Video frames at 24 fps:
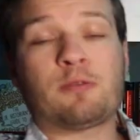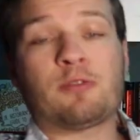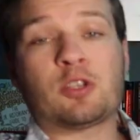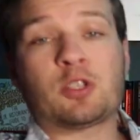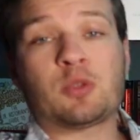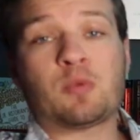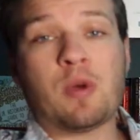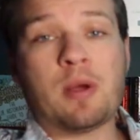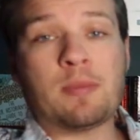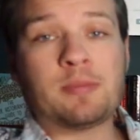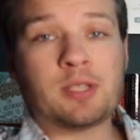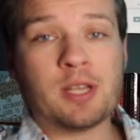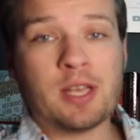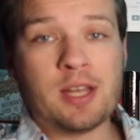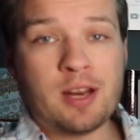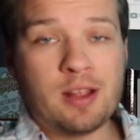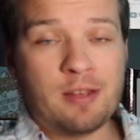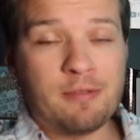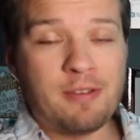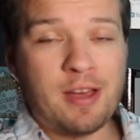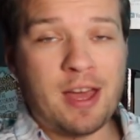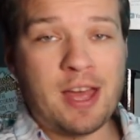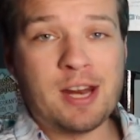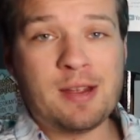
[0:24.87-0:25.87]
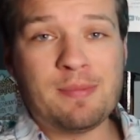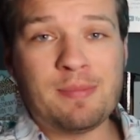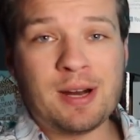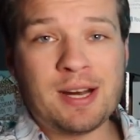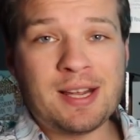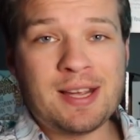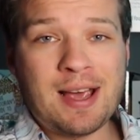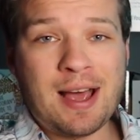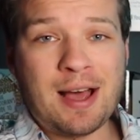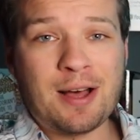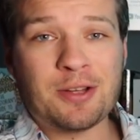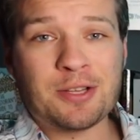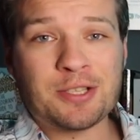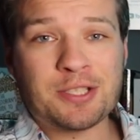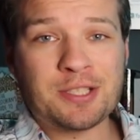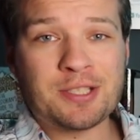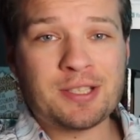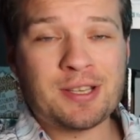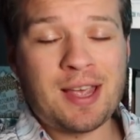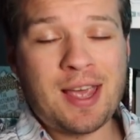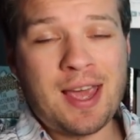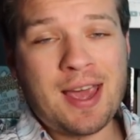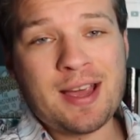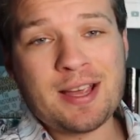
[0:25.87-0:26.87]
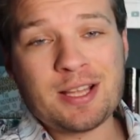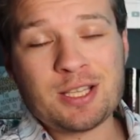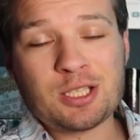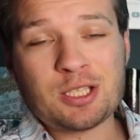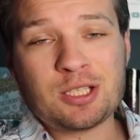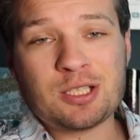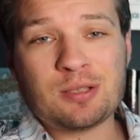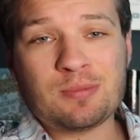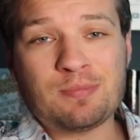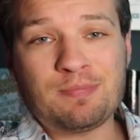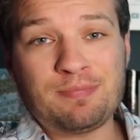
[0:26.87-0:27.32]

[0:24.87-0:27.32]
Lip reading: first website, if anybody else hates